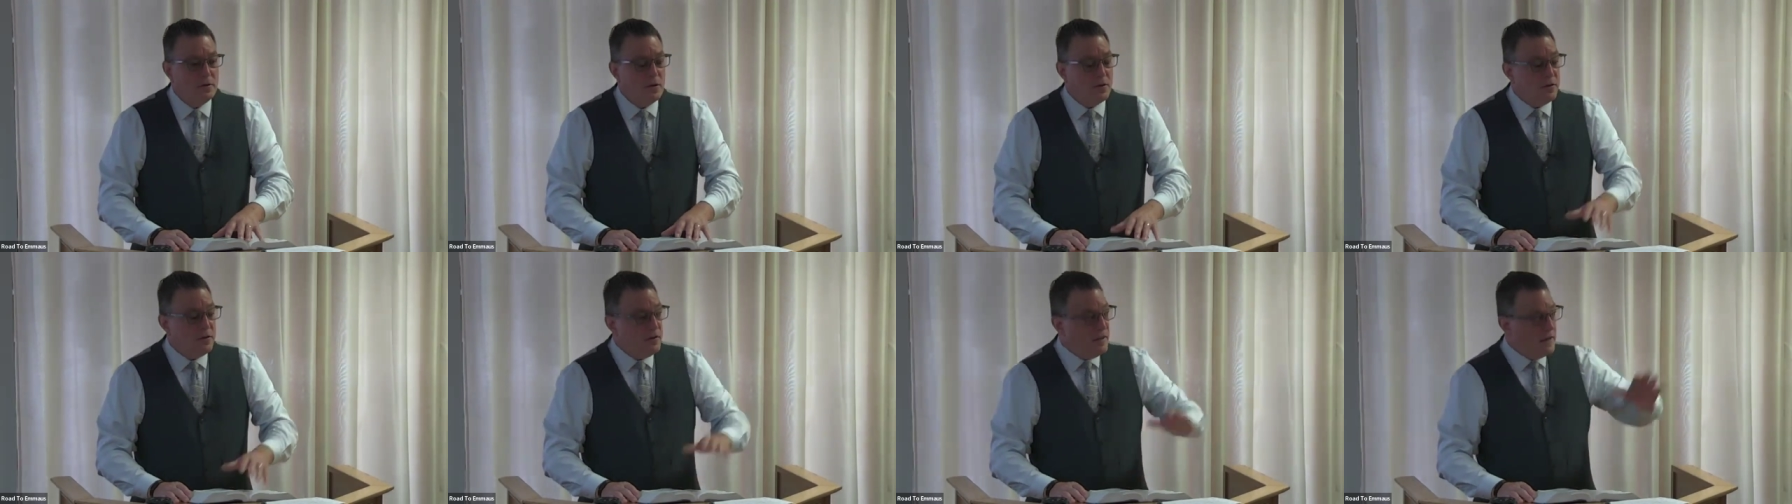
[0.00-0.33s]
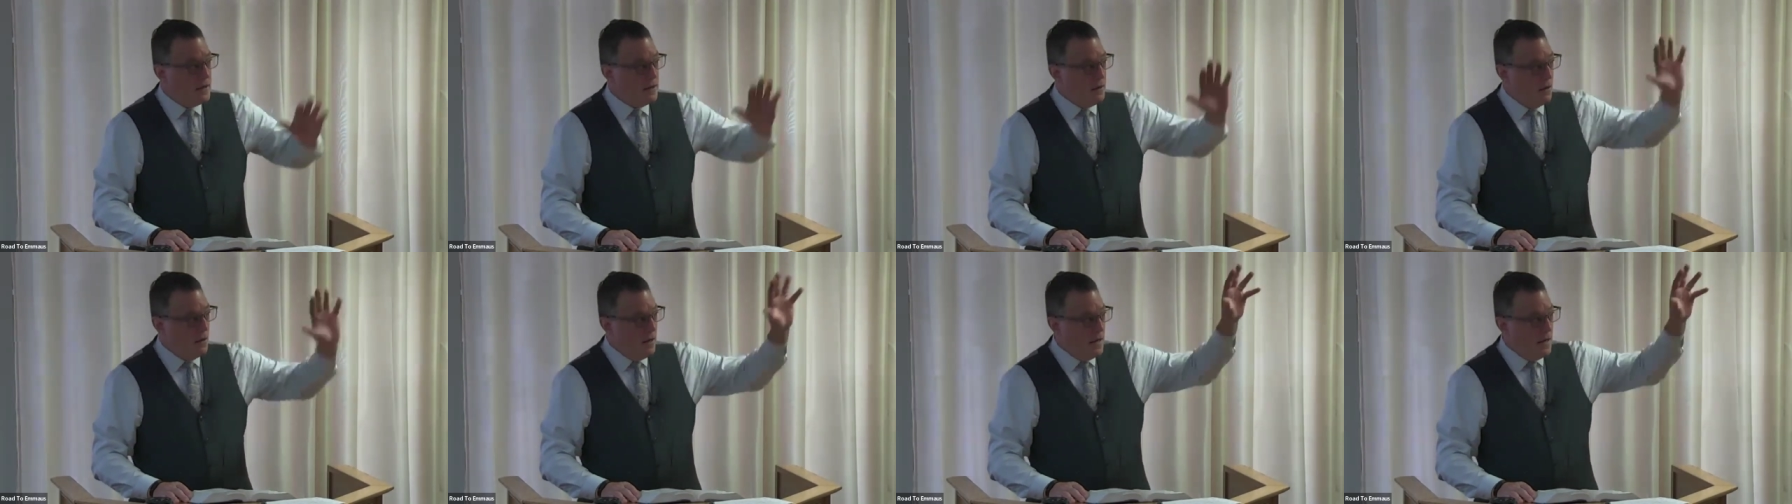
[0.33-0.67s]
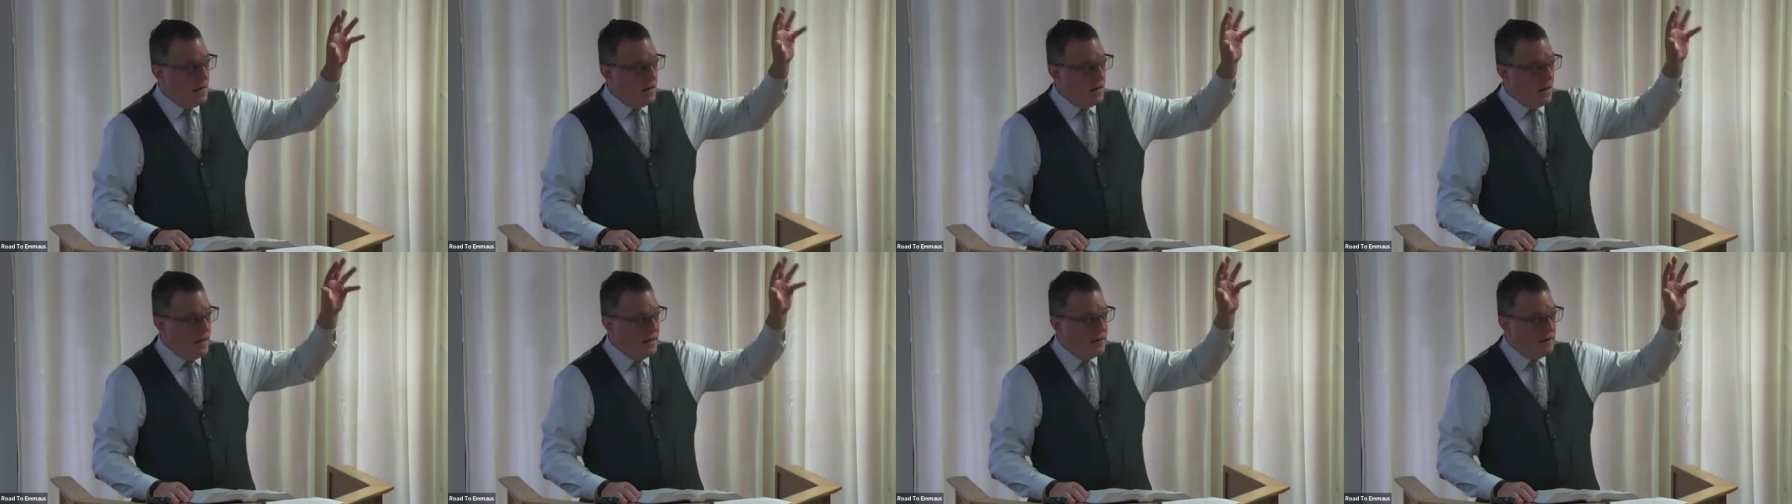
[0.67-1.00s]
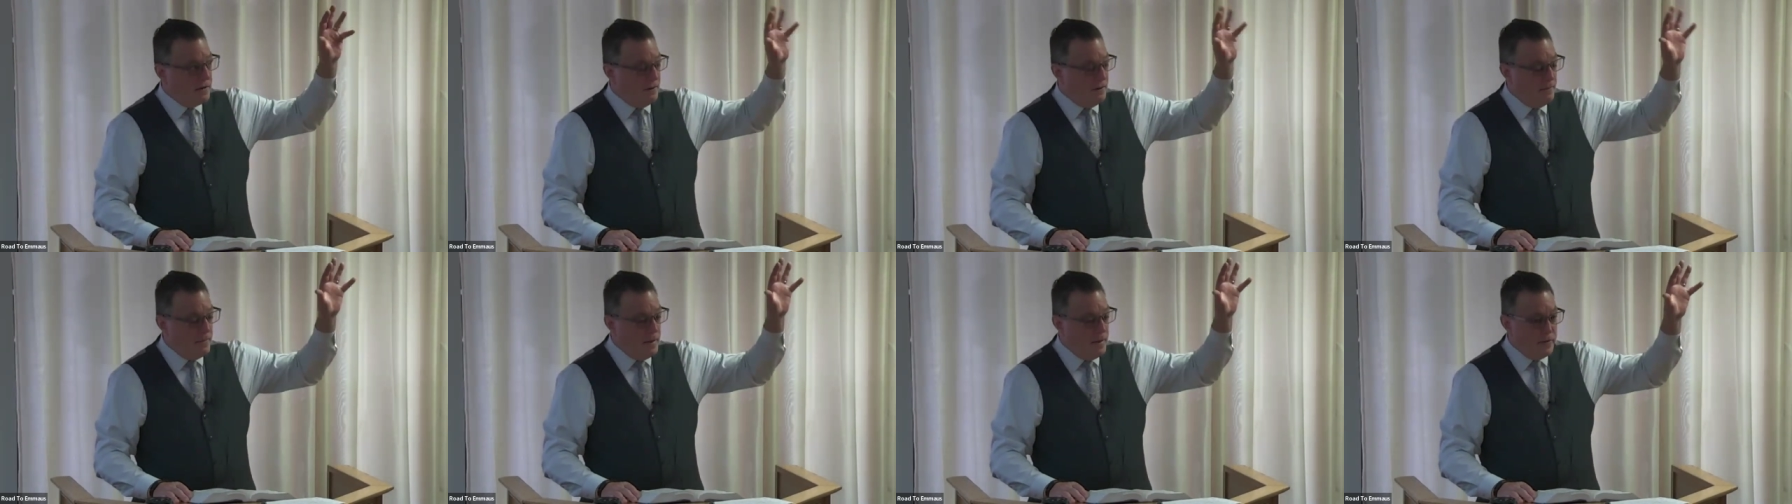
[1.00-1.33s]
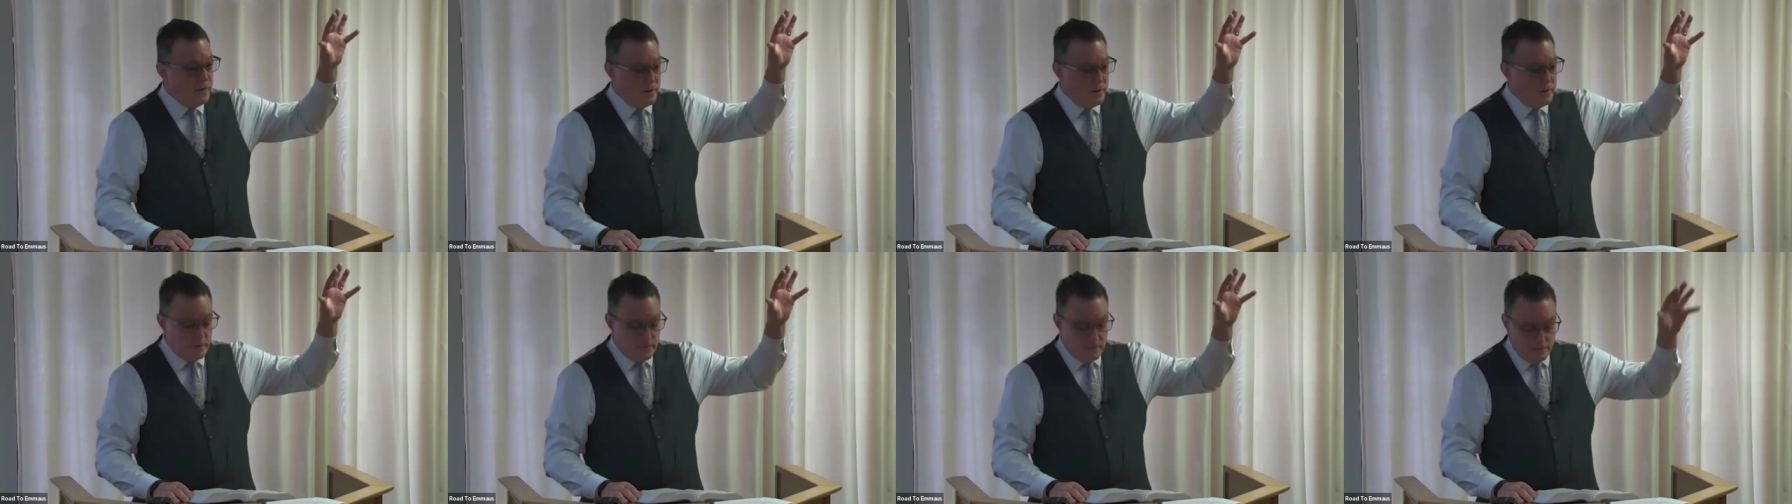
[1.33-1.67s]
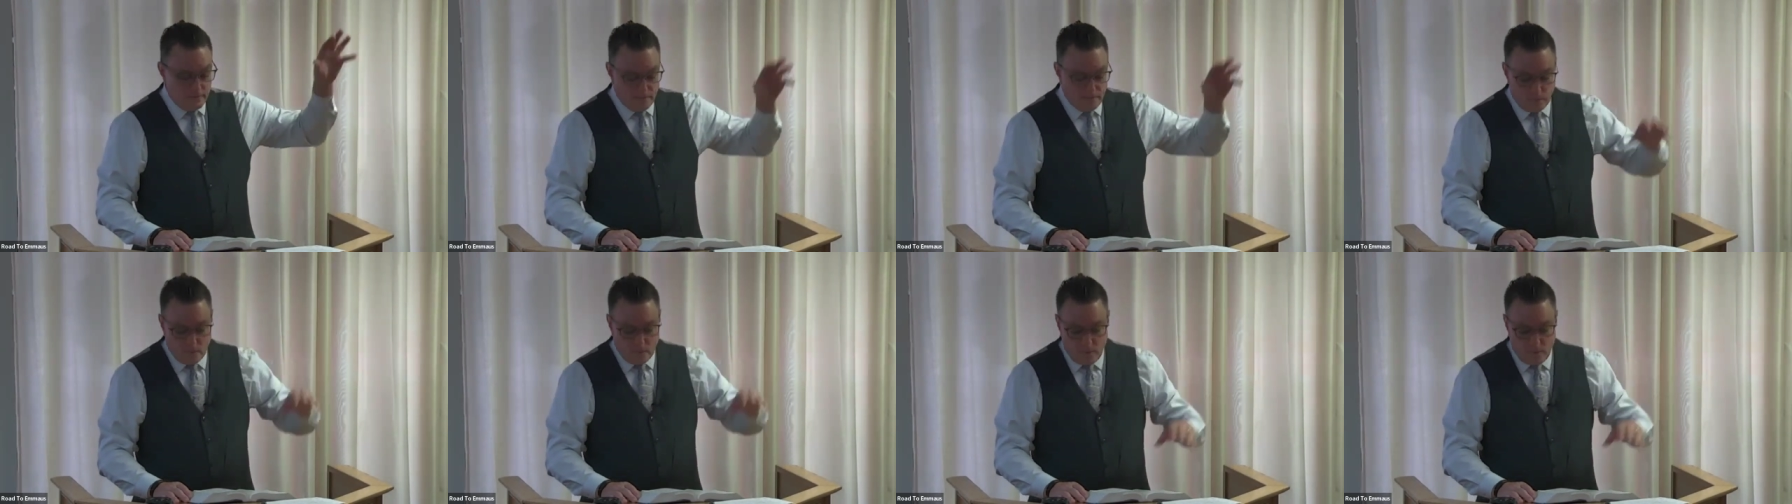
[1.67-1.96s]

to think a lot like the mother.